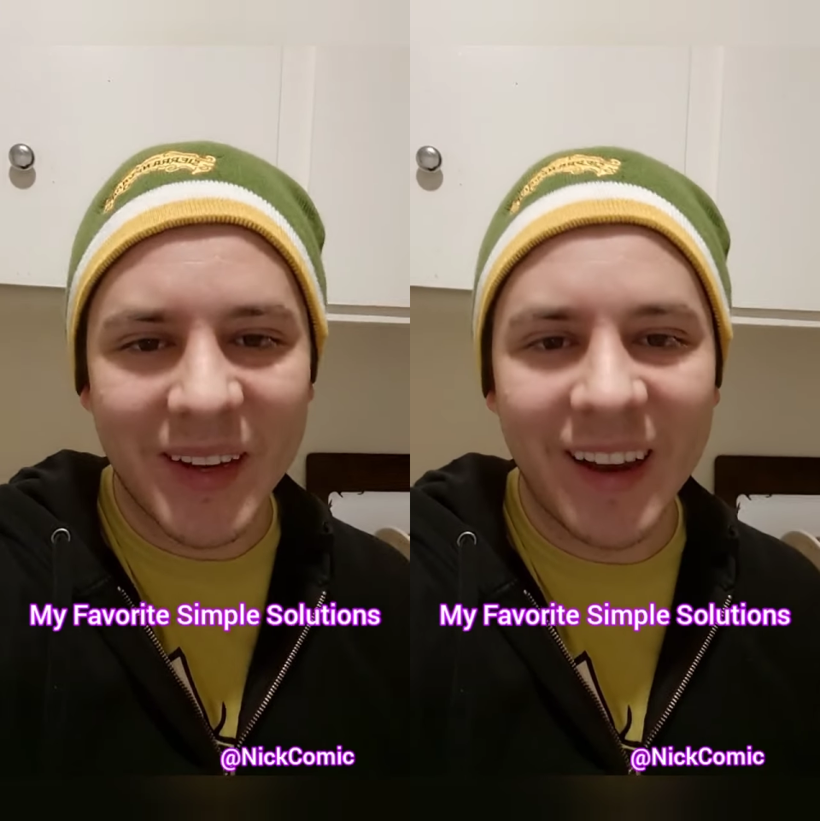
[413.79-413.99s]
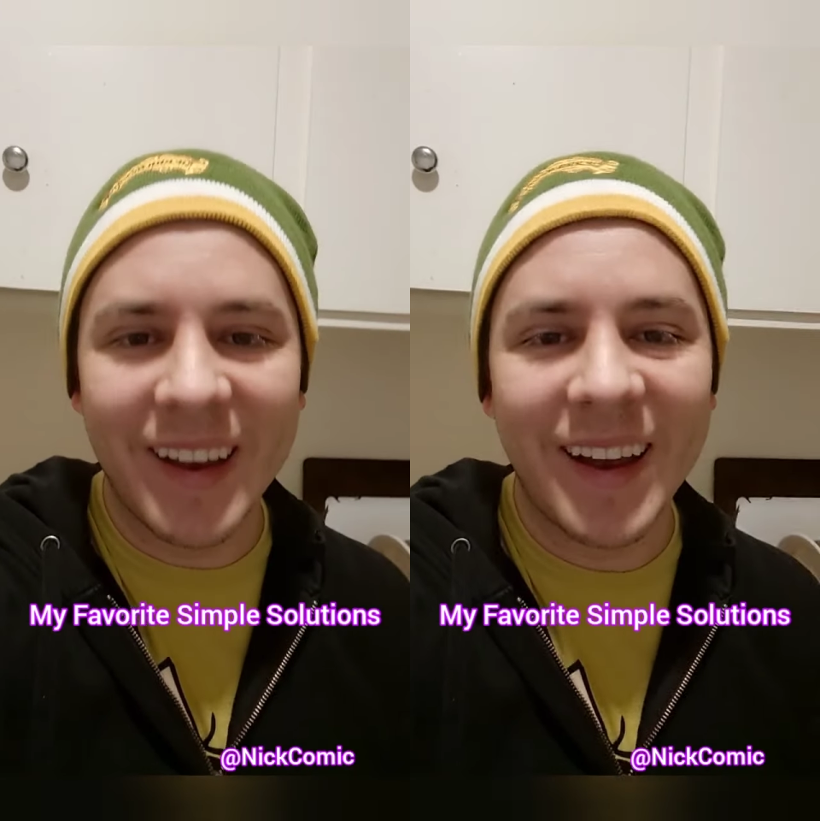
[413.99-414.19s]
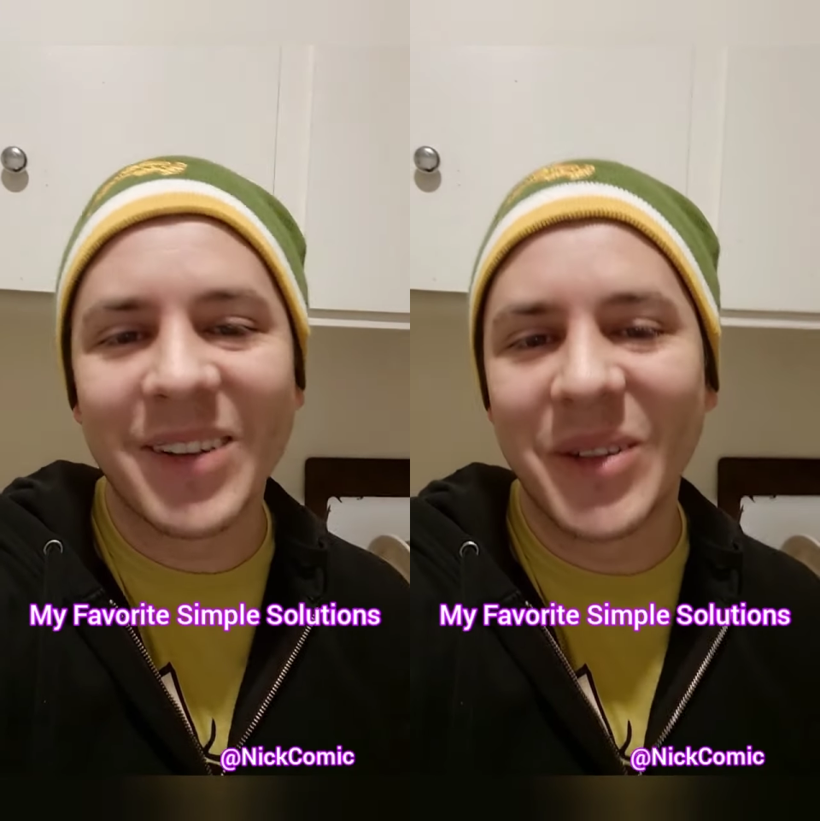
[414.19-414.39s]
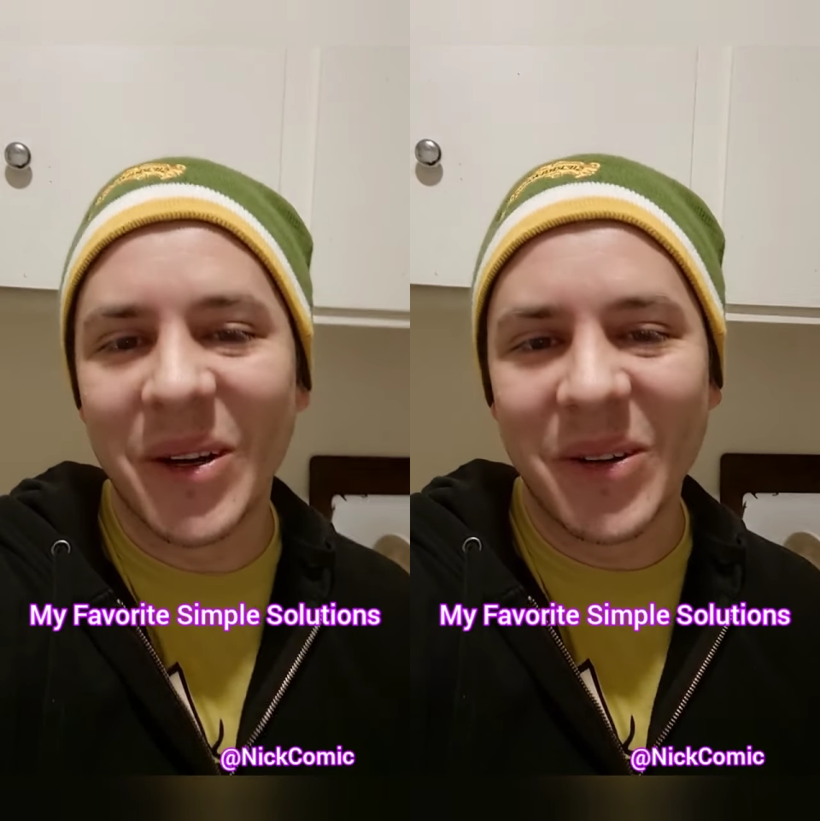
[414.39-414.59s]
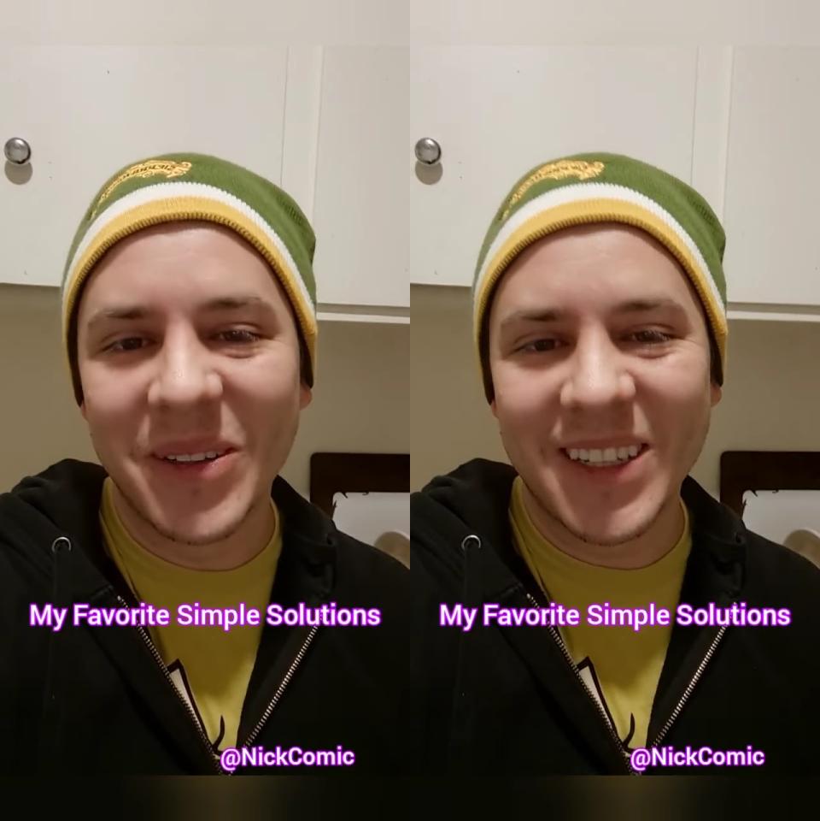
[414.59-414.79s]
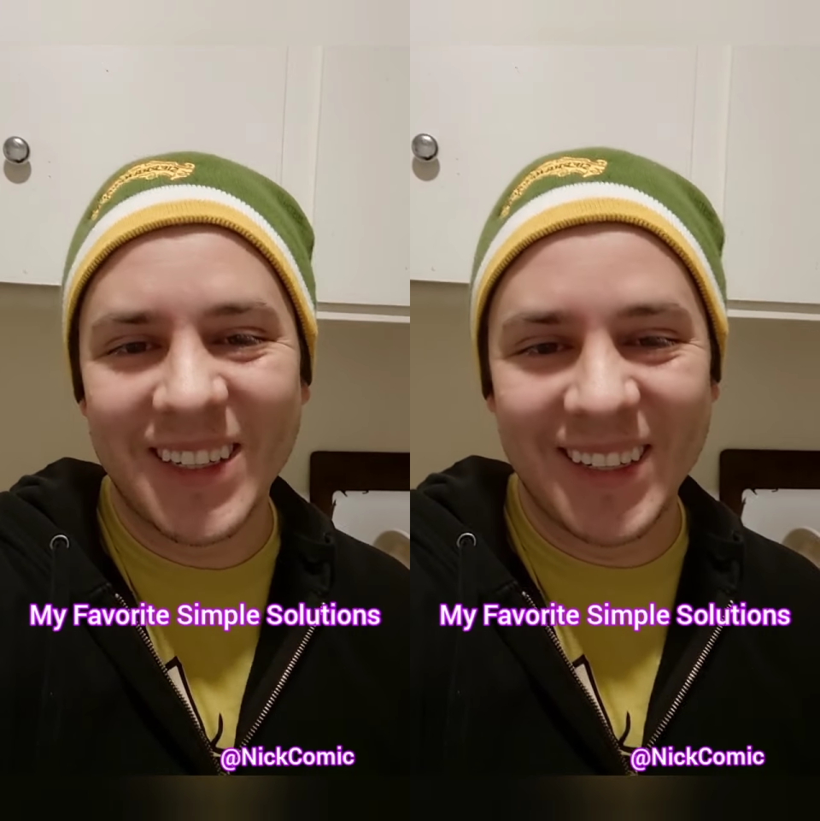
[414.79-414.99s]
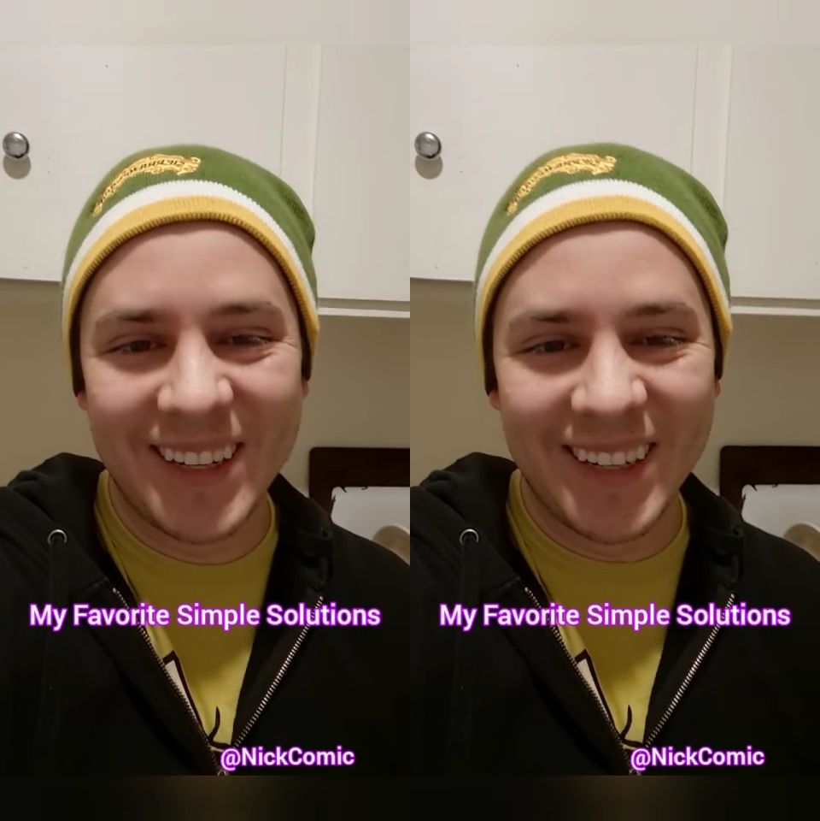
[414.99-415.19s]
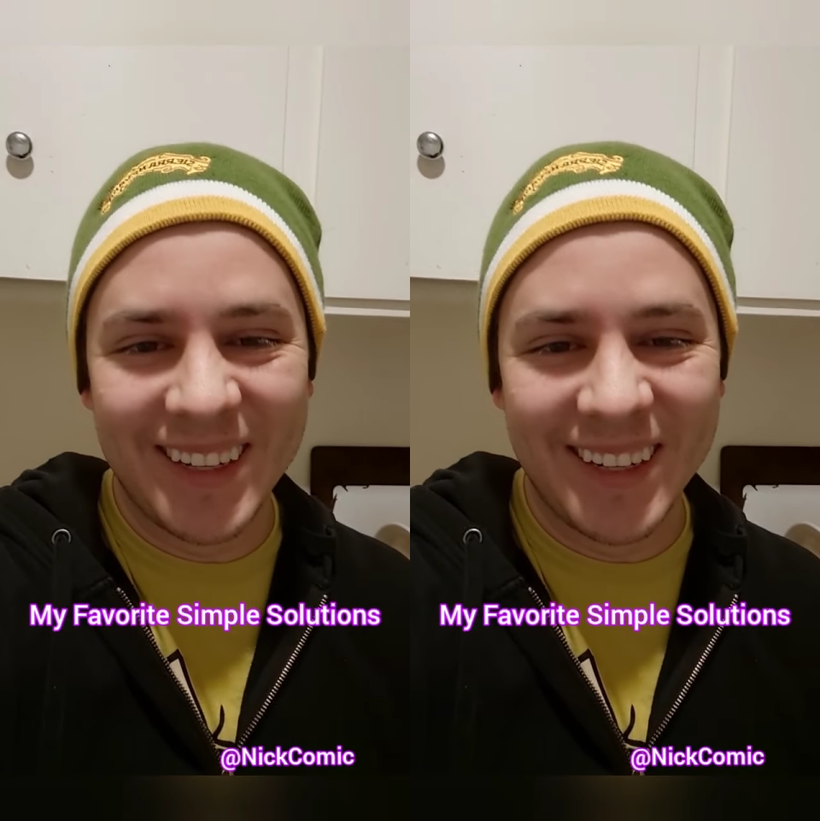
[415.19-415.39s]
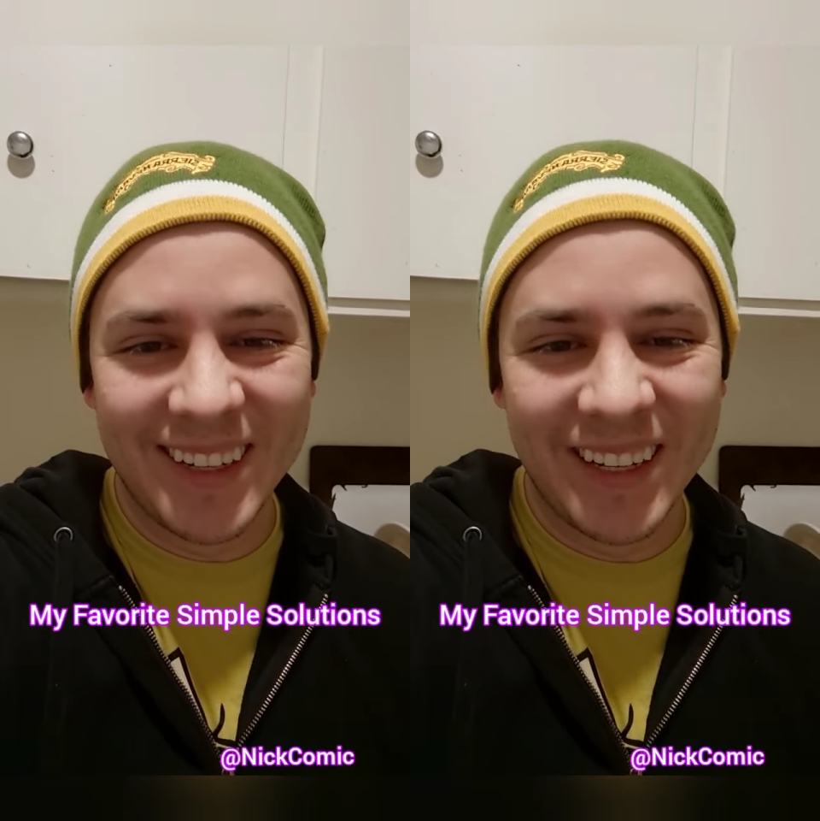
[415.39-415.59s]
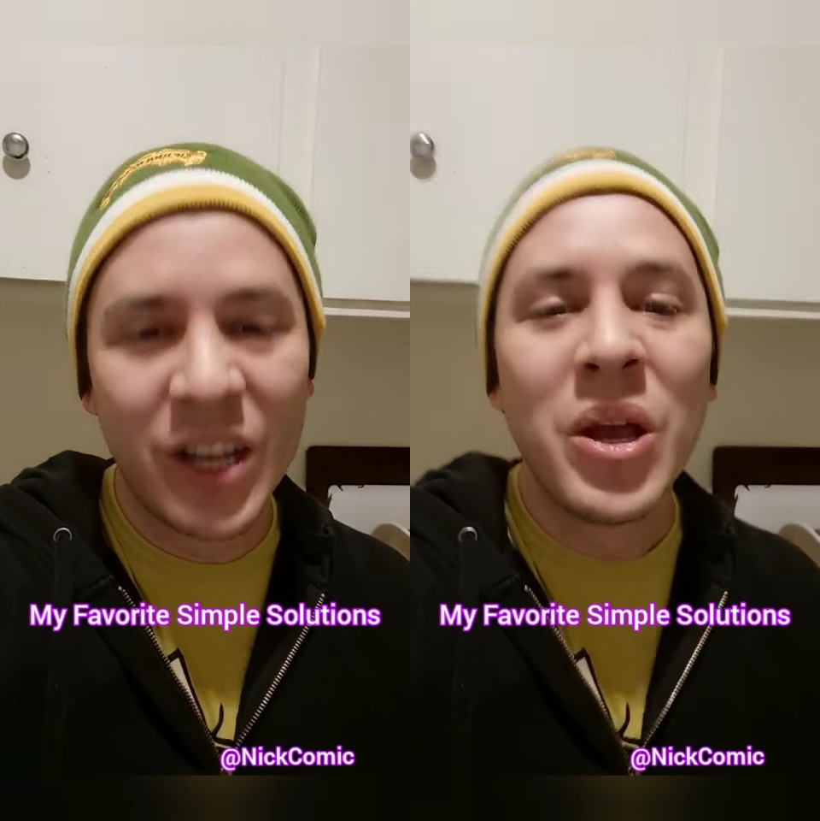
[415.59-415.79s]
I don't know.
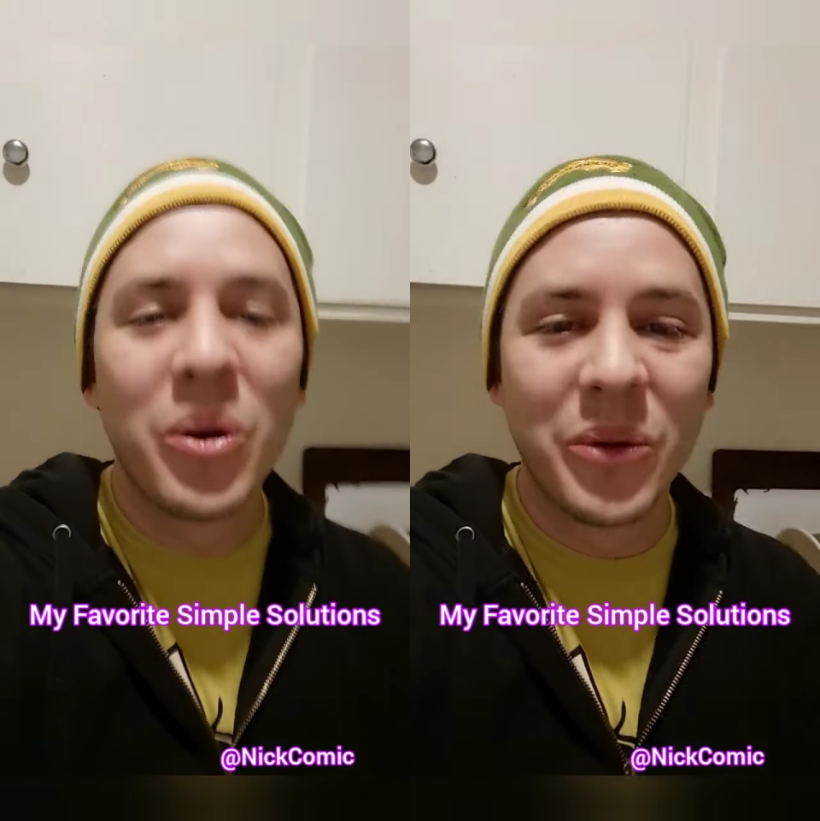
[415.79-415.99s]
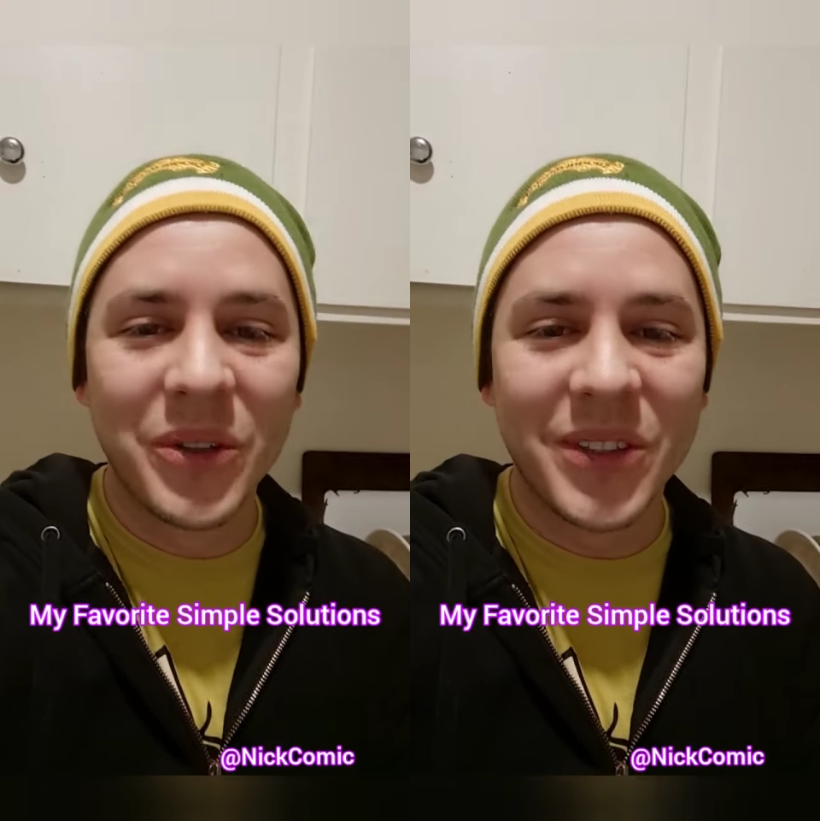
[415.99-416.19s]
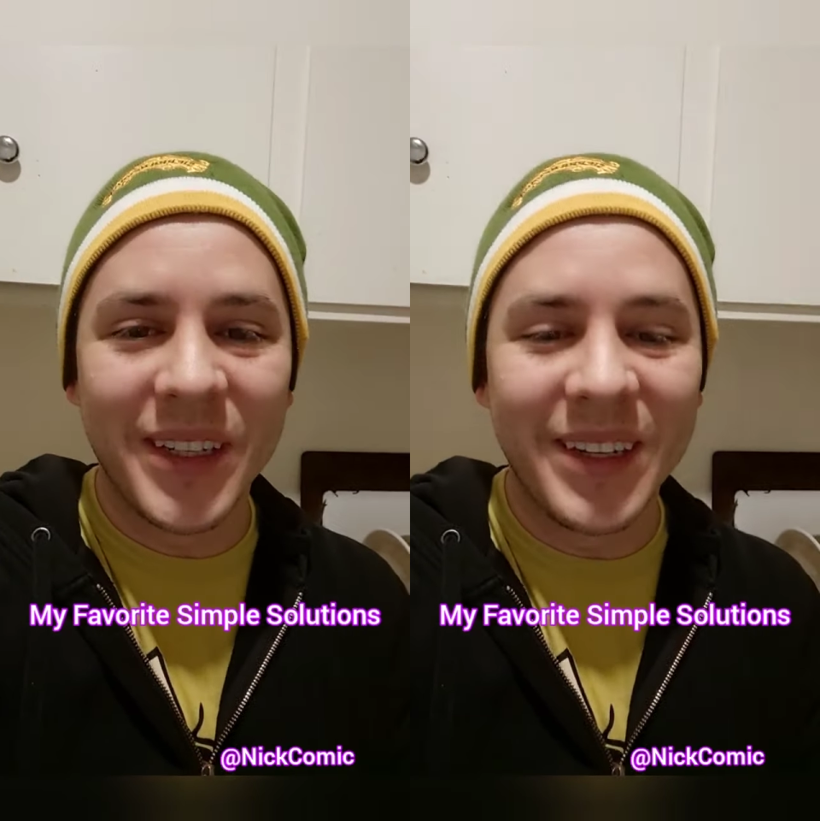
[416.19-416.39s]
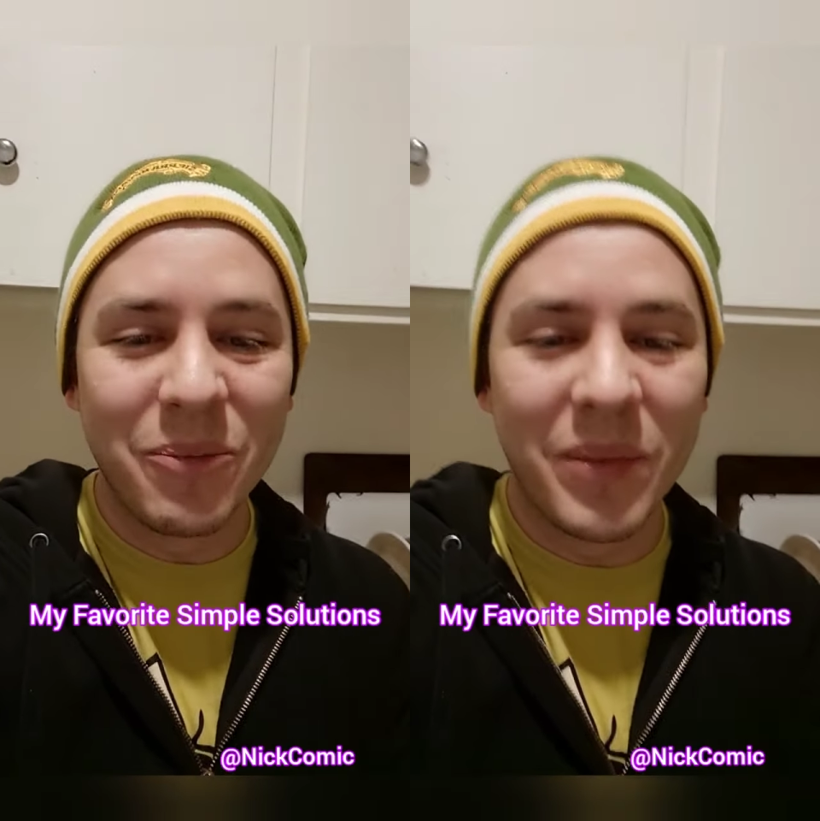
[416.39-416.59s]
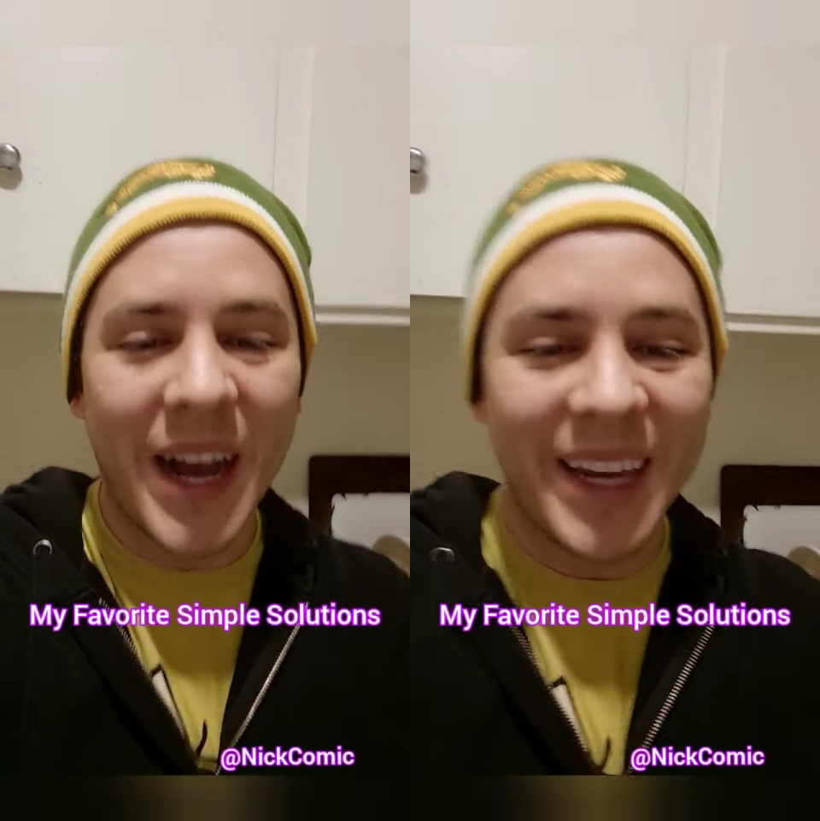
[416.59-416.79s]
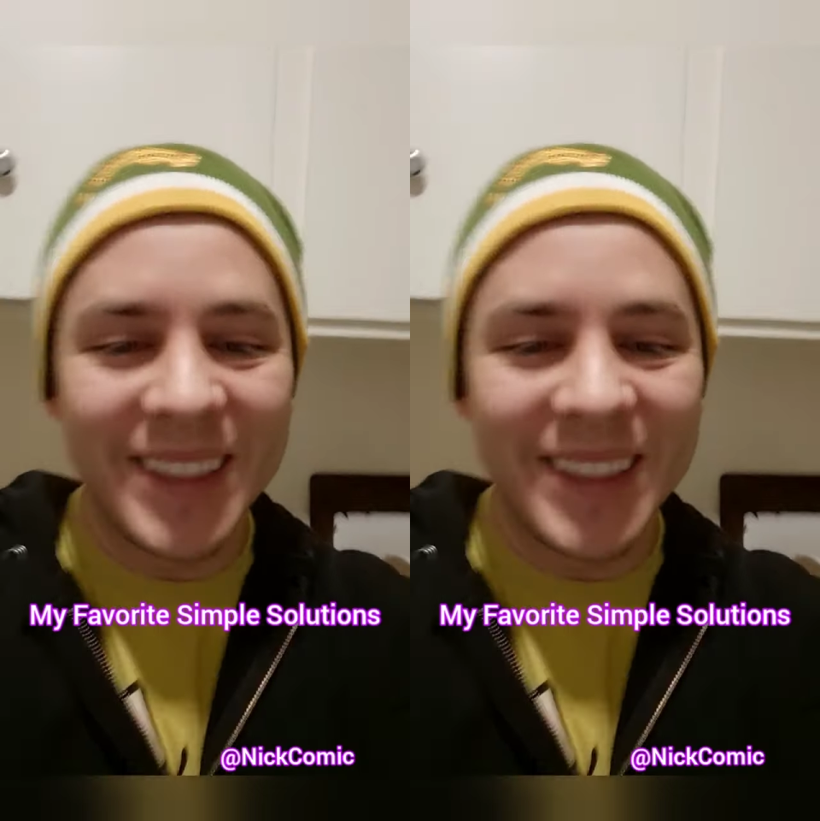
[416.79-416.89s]
We'll see. Bye.